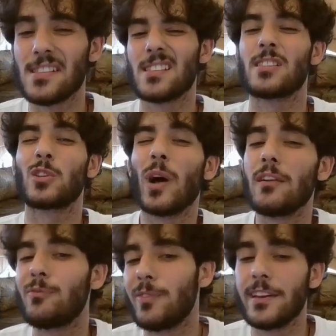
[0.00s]
since
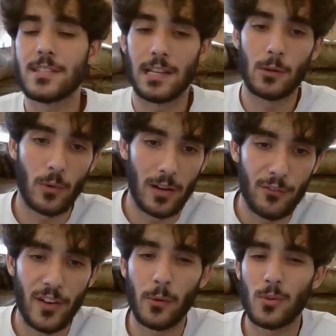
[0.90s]
12 players are
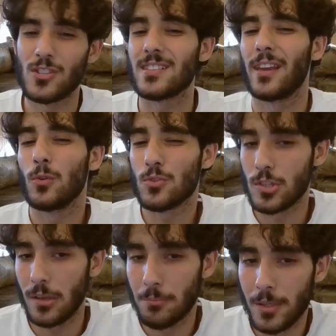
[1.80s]
qualifying, which is a huge
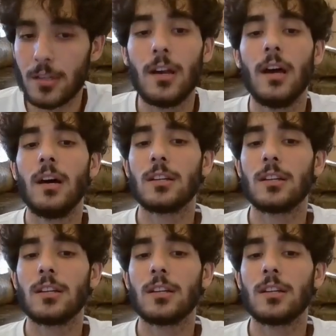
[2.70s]
number.